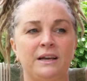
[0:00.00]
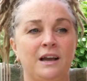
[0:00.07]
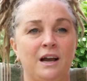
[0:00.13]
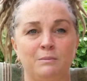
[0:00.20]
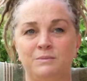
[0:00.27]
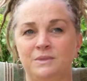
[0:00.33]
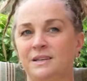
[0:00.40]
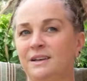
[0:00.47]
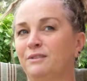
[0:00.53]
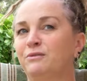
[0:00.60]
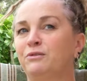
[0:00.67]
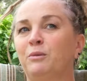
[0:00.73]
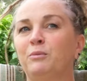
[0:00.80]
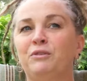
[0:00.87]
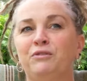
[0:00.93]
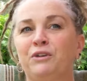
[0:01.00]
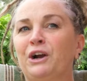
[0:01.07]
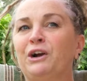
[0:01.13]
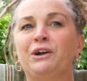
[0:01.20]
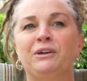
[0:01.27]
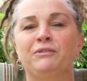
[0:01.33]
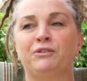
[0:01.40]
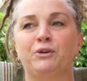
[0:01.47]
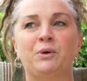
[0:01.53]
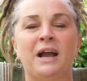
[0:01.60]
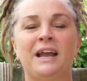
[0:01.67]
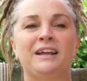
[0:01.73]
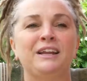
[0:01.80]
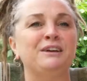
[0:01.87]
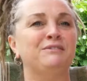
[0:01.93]
it comes in from a
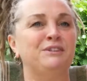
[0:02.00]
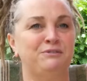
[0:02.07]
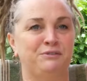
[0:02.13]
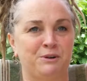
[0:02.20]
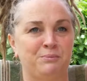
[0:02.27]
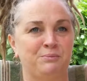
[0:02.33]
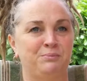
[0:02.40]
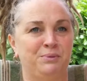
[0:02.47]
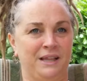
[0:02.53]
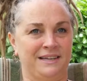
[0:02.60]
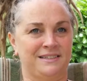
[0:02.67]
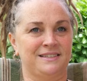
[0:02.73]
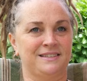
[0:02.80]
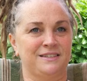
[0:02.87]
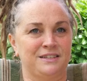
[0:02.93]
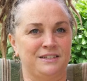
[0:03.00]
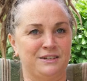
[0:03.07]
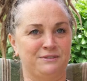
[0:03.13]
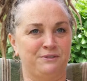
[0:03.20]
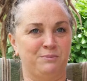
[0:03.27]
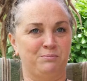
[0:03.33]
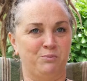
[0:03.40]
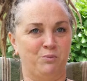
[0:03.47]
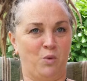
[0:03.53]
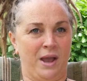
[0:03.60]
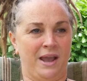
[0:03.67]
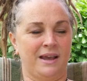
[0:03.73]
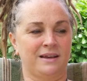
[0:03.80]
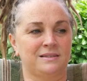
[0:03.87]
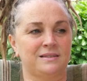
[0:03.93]
variety of different places and different
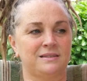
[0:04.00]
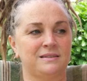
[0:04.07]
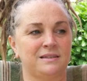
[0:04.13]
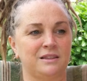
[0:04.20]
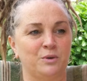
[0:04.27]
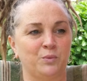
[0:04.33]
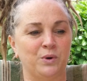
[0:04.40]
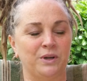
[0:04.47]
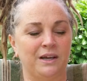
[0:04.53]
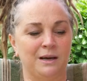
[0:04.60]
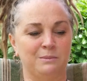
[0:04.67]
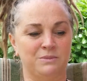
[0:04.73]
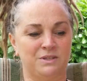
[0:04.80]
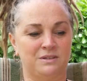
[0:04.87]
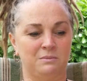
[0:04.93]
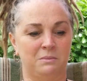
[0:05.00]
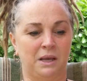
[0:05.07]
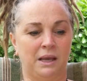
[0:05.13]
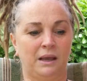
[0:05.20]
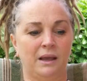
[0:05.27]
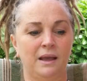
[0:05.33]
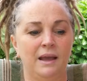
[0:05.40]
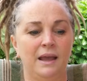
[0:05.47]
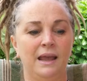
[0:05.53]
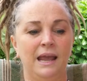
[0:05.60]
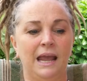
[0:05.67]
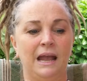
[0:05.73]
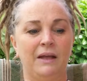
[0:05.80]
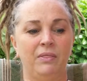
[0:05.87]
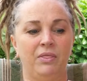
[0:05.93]
ways that the wood comes to me.
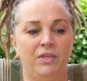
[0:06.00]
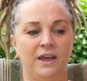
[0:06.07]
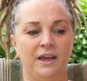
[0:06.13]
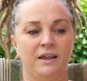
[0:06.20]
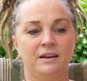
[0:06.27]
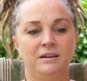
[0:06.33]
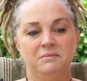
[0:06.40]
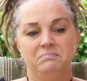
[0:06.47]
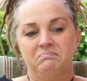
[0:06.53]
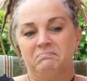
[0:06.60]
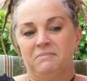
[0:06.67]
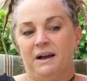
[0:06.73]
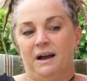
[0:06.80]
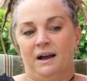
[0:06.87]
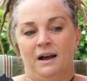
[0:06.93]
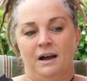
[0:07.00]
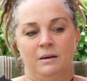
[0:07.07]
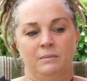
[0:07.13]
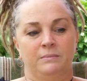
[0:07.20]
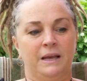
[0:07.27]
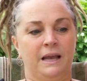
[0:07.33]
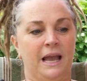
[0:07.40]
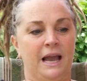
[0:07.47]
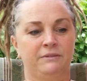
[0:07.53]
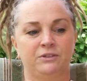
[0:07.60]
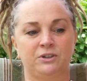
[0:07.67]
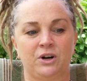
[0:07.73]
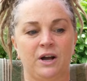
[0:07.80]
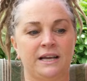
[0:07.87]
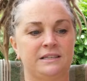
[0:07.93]
And then
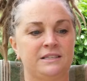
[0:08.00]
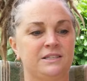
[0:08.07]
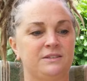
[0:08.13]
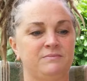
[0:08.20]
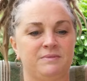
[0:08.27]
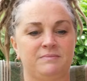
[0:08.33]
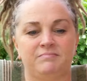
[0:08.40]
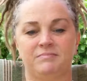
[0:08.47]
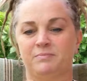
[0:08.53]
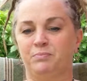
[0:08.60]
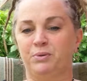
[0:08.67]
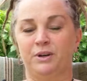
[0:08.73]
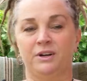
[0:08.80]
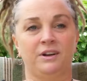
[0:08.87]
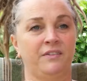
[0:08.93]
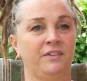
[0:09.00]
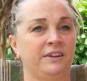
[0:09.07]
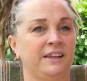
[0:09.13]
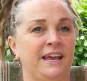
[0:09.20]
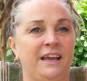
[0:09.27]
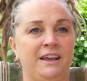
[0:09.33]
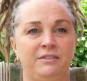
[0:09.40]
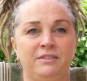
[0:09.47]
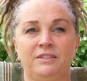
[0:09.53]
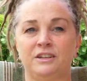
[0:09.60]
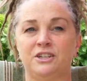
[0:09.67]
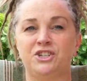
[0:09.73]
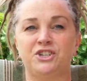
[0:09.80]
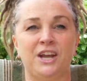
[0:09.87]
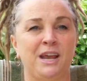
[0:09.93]
after I put it on the lathe,
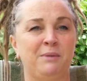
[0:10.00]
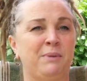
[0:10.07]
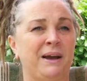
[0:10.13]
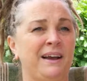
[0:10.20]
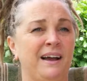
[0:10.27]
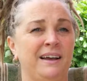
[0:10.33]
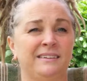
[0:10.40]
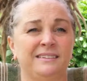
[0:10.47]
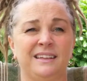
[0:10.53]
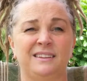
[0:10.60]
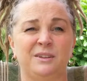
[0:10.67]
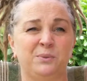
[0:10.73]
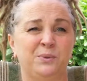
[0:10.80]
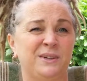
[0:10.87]
the shape, I kind of let the